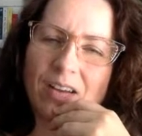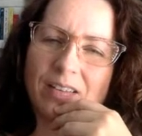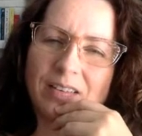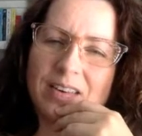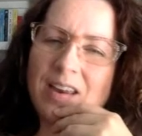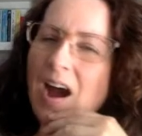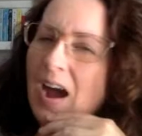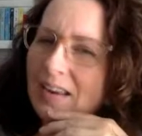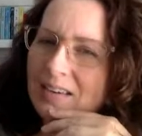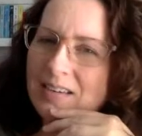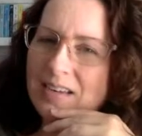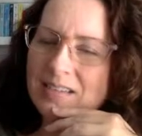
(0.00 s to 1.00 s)
not
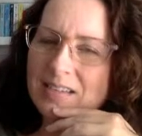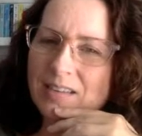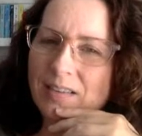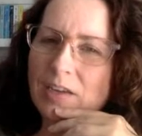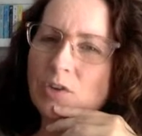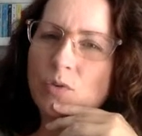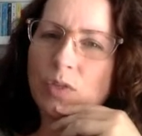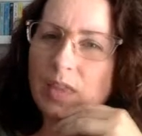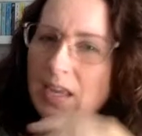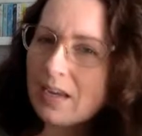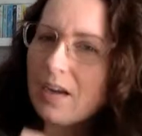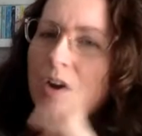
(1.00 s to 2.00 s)
like you
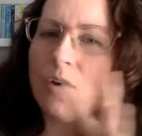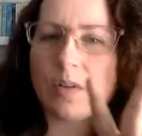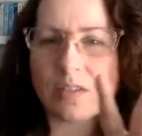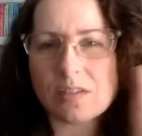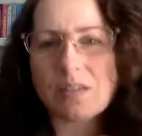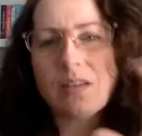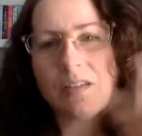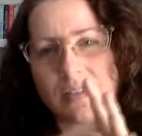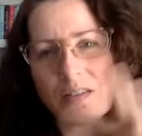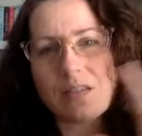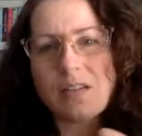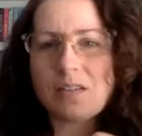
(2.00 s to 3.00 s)
think, oh, it's
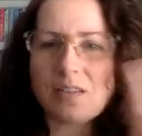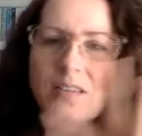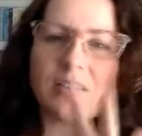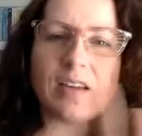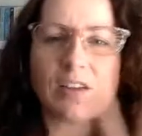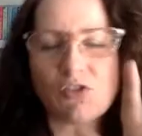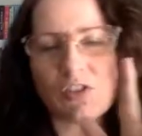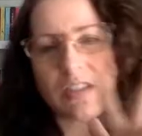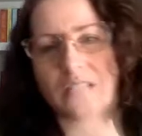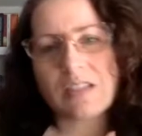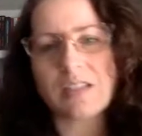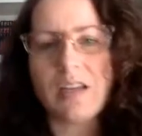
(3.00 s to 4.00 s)
the Duchess,
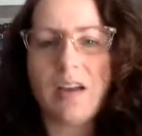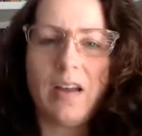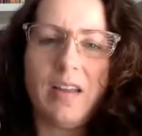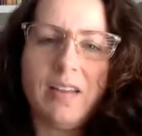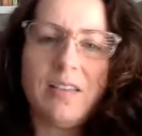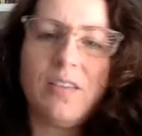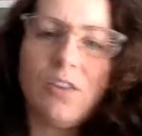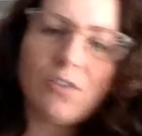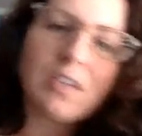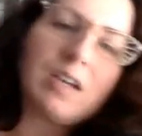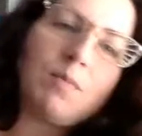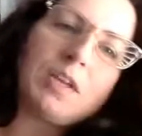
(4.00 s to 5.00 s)
there's
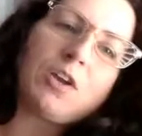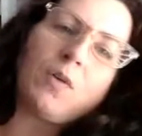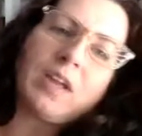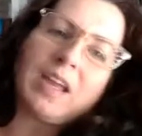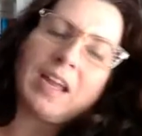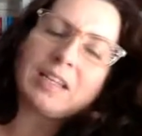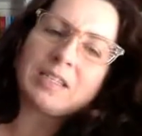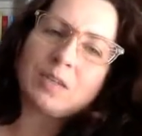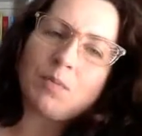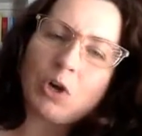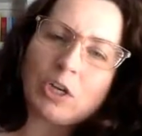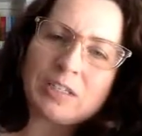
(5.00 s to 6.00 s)
going to be going against some
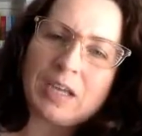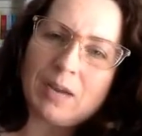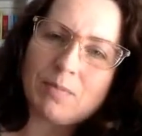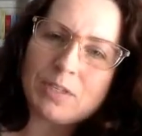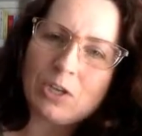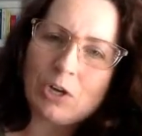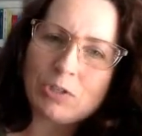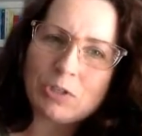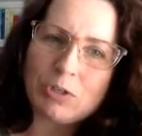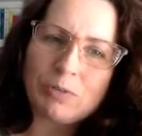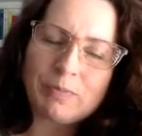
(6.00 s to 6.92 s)
archetypes also.